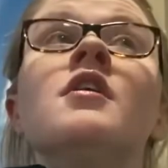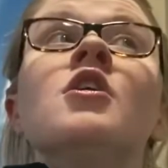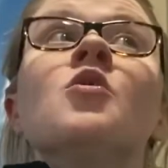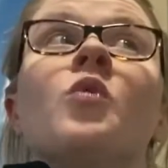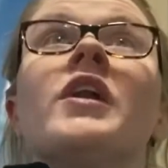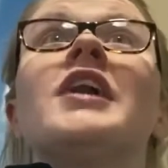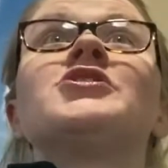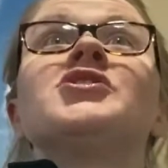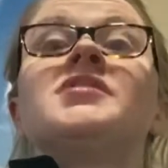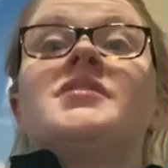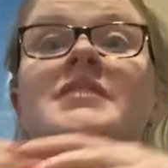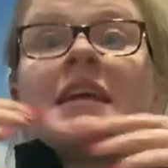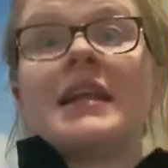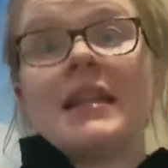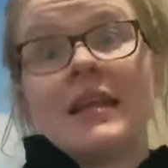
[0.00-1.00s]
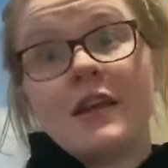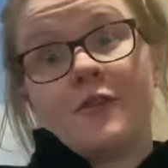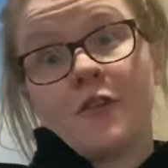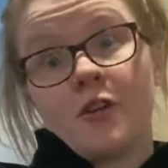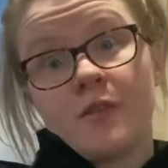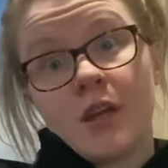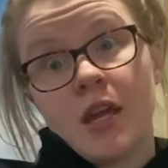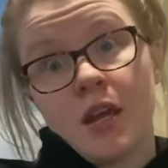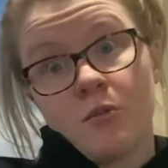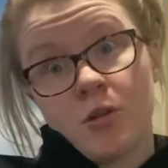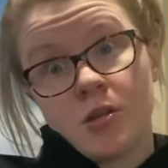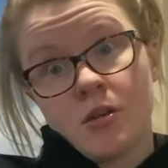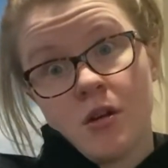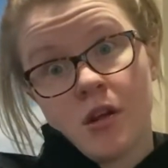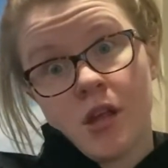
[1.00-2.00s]
not just standing in front of a
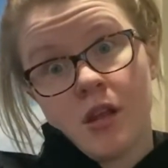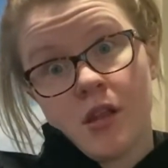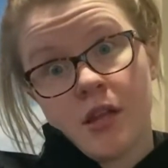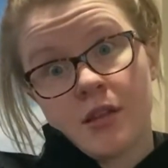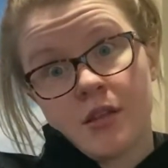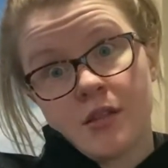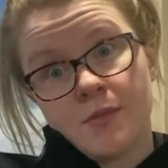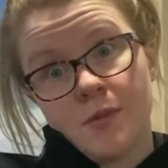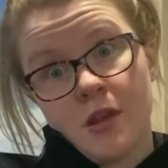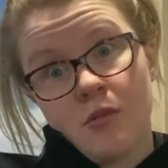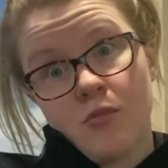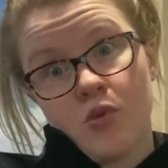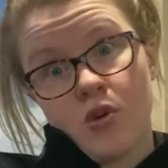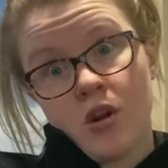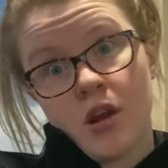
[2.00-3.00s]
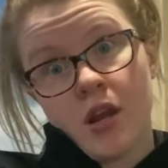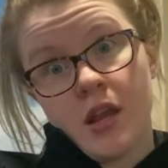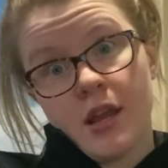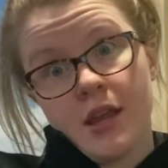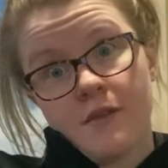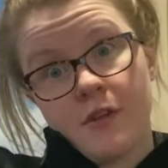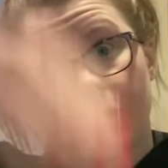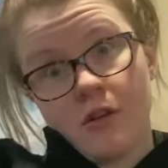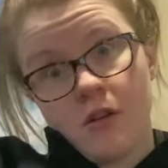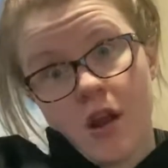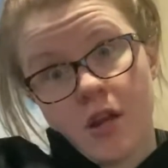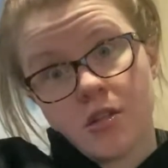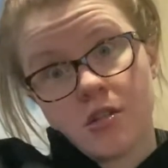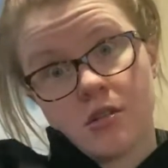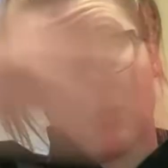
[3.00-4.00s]
camera talking like this, being boring, giving
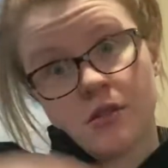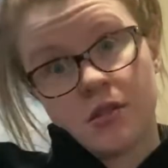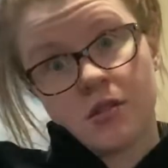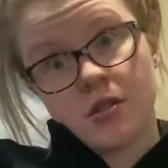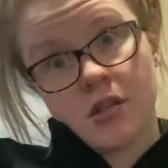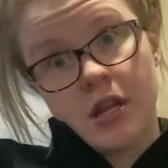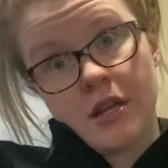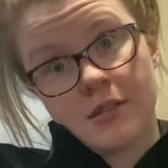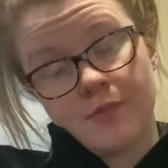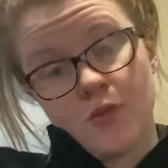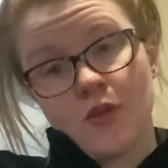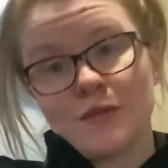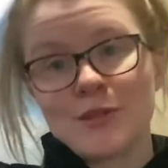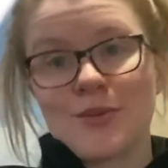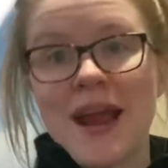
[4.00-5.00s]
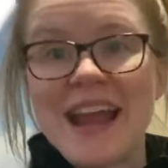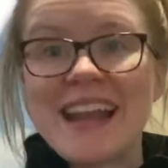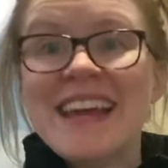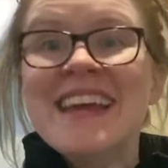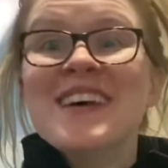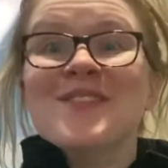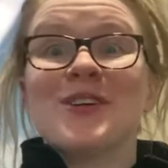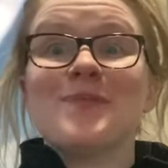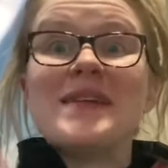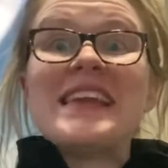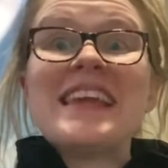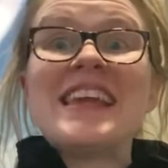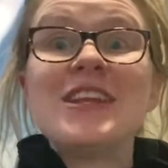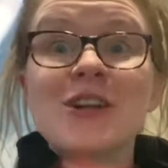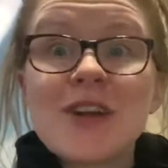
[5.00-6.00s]
directions to dance moves, right? We're
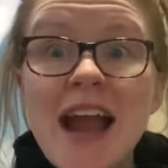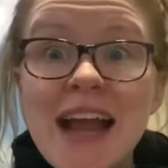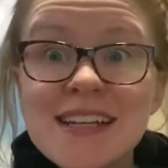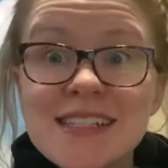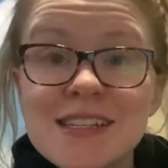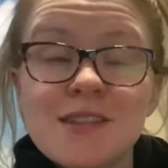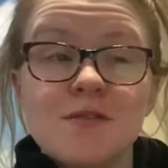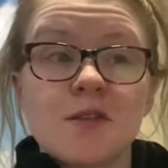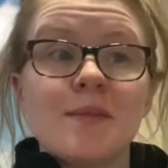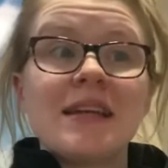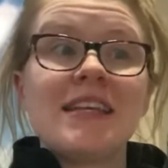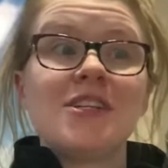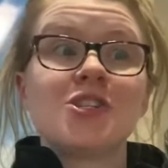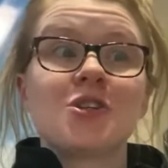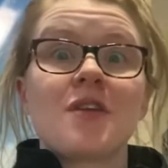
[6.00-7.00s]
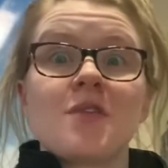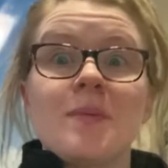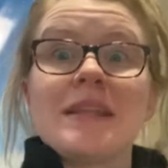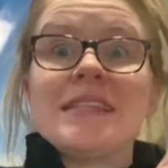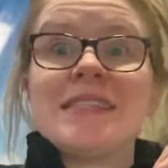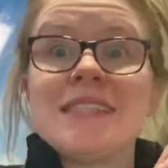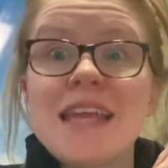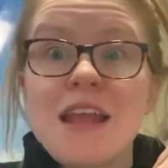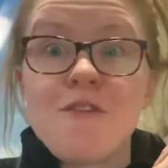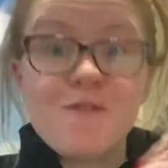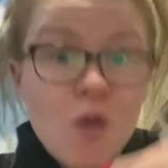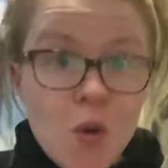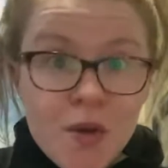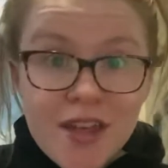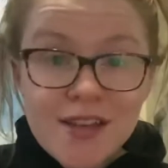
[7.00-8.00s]
being interactive. We're making sure everybody's staying
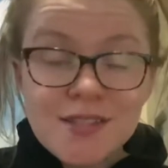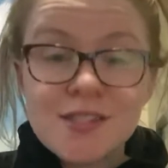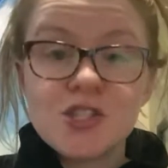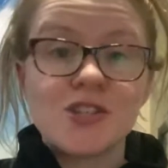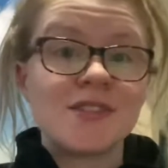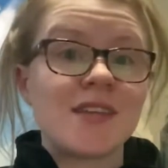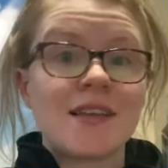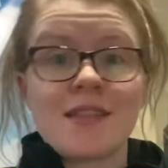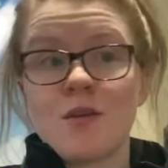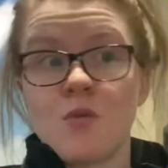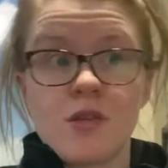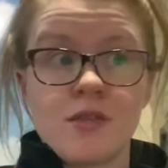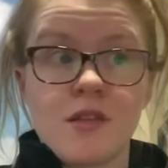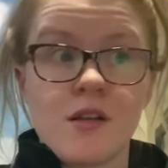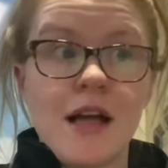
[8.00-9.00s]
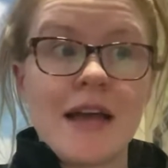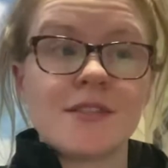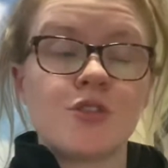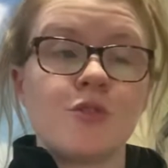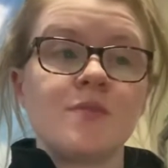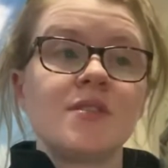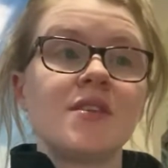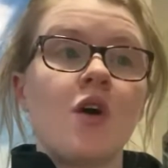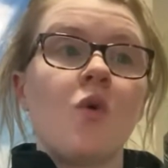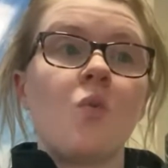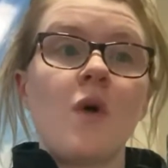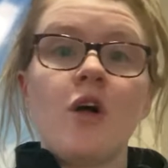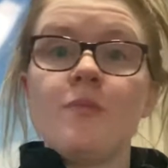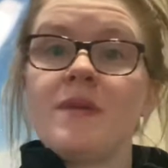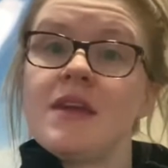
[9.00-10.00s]
focused just like they would in the classroom. So
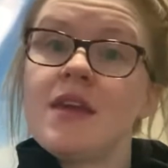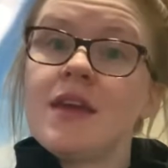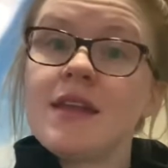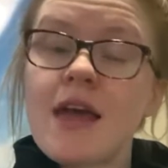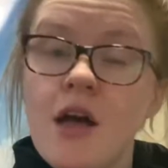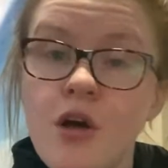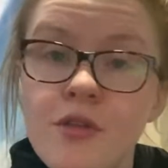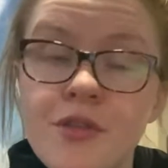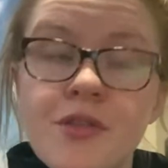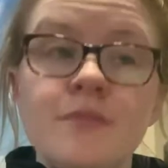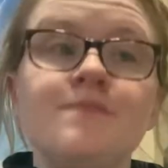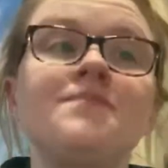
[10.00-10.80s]
well-being and health,